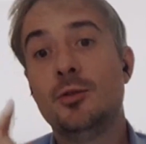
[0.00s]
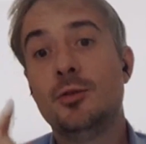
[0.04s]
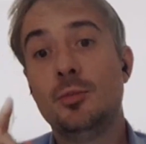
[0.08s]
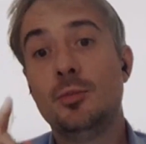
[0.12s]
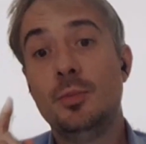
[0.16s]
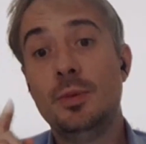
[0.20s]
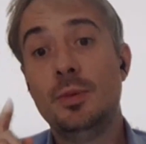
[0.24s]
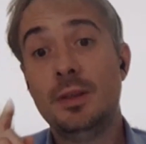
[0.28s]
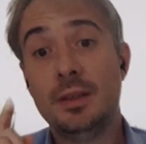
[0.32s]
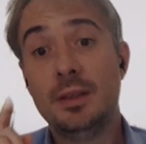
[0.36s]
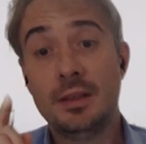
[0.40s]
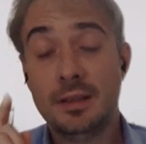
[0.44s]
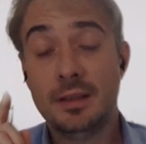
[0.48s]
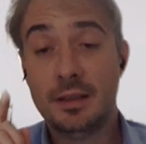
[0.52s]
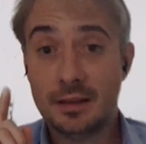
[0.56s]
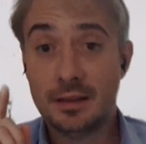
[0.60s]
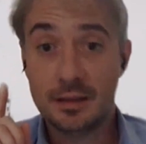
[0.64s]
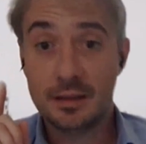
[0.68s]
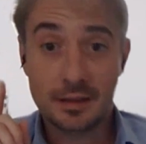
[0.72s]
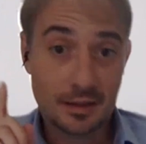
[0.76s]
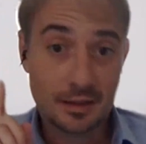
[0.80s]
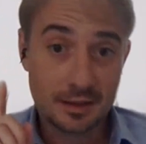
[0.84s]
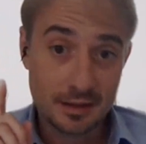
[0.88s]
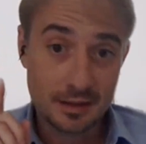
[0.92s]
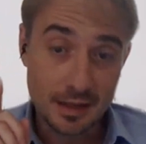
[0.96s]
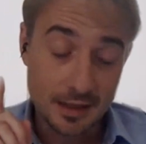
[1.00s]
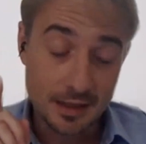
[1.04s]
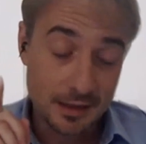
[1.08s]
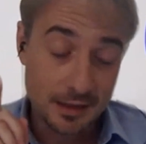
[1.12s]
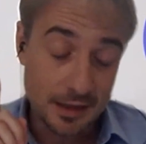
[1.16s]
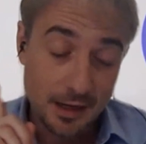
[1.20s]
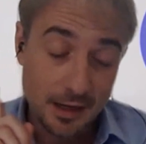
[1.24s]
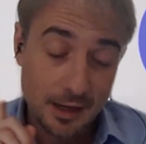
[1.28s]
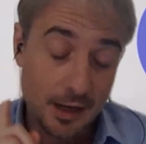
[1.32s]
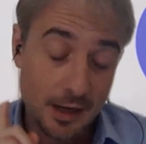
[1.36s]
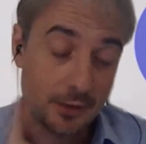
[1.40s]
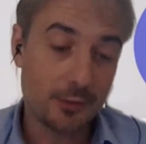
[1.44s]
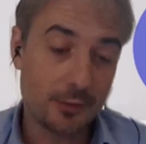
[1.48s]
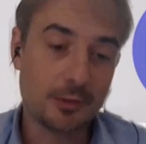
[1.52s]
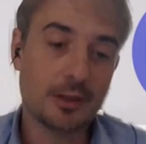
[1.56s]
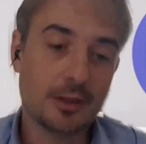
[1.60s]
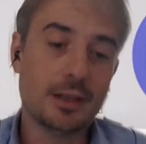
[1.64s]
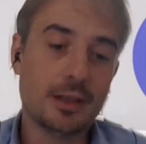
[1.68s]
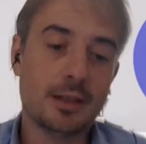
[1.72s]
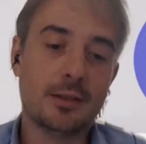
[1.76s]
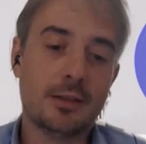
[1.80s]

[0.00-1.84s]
to be our